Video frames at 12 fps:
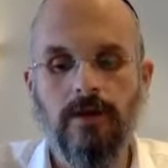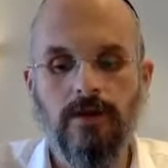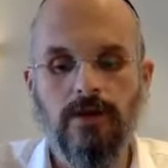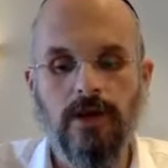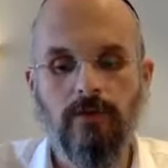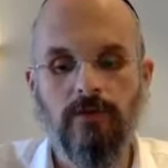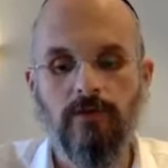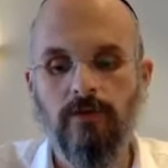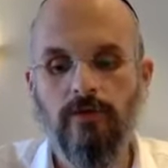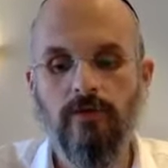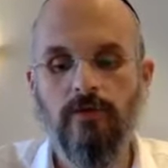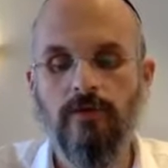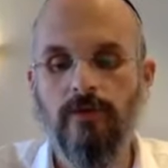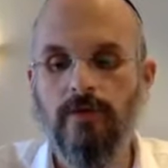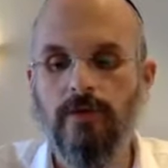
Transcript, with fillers: chapter two,